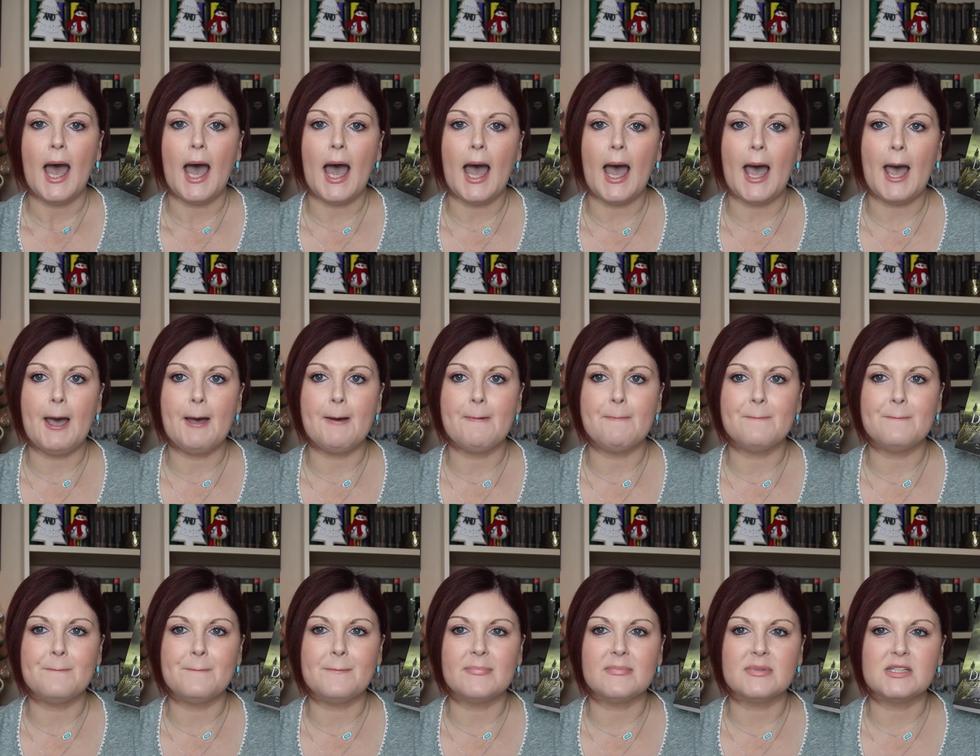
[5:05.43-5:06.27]

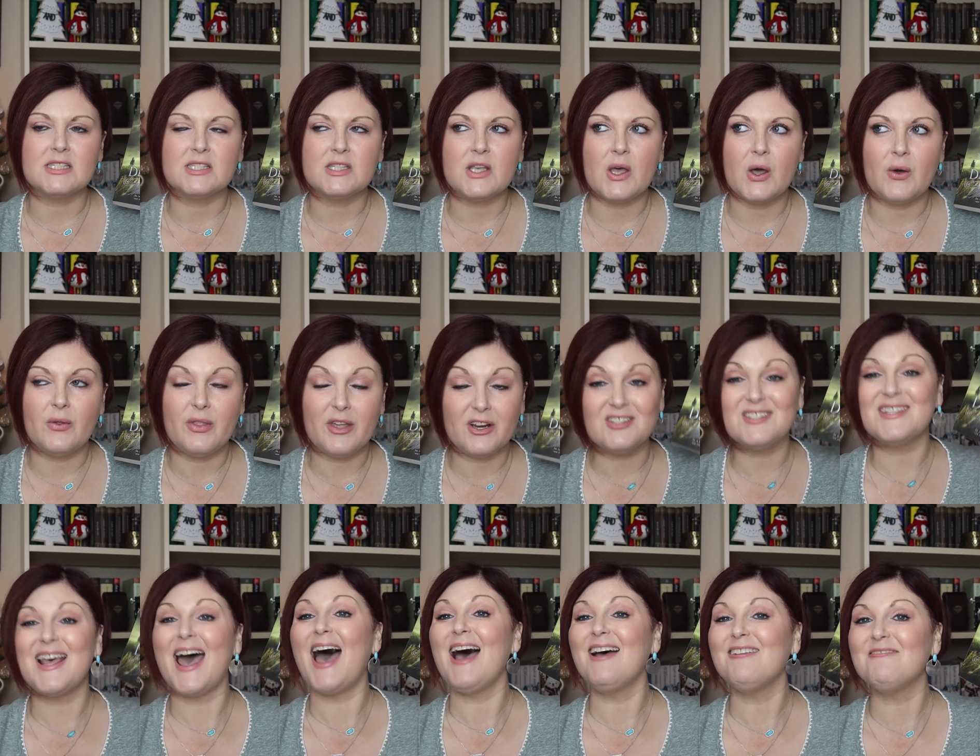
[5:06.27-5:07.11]
So
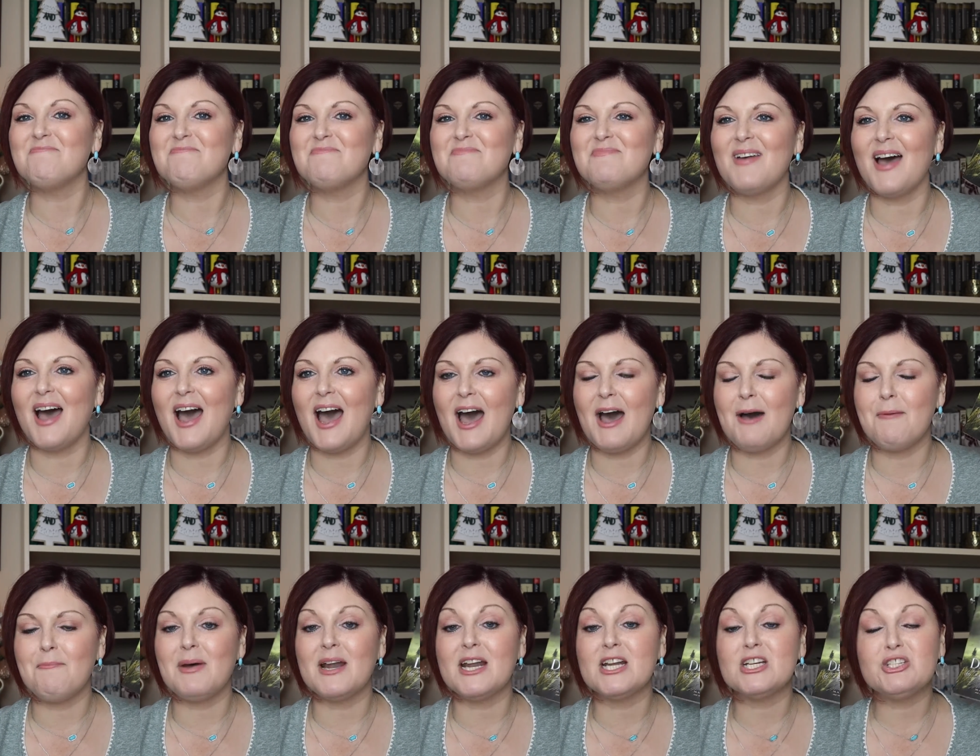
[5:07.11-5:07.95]
there's that.
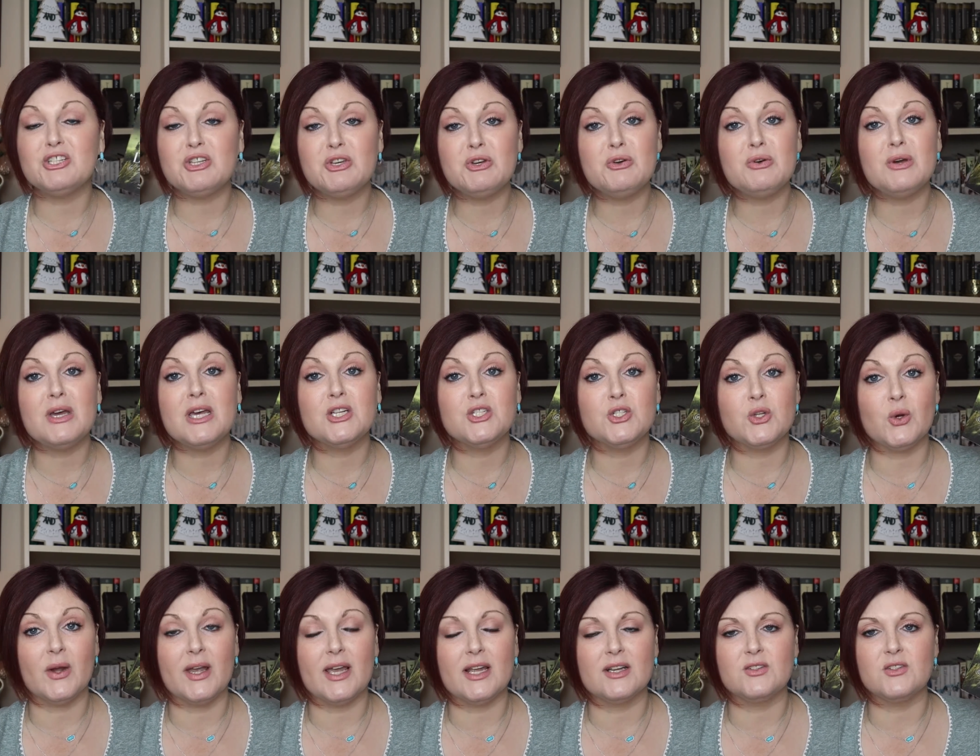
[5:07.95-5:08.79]
But I do
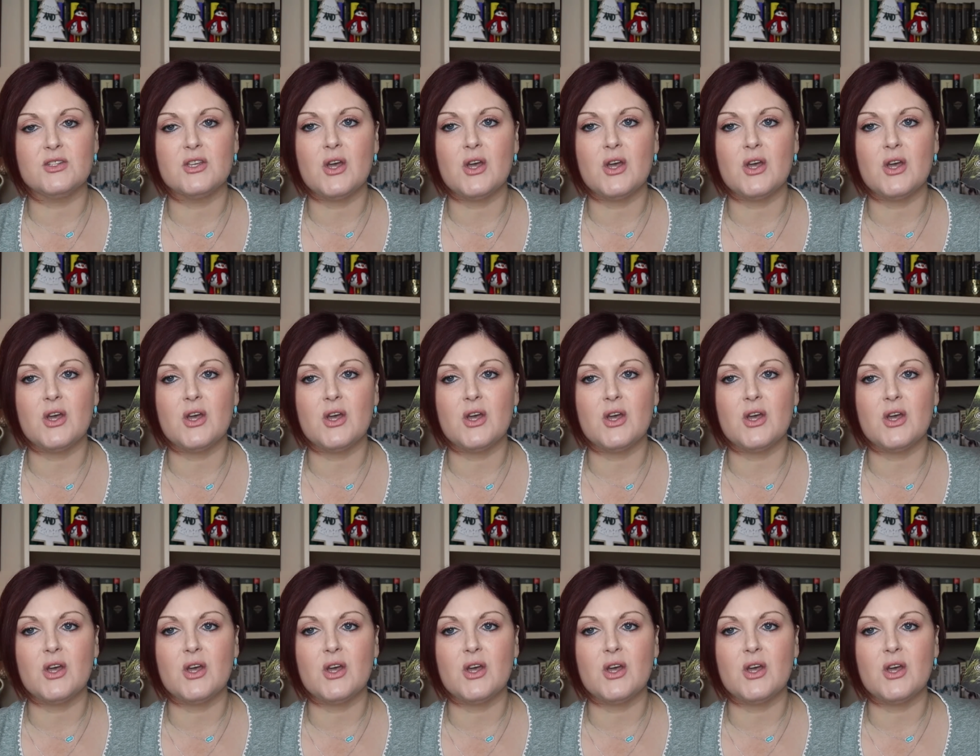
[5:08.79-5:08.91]
enjoy it.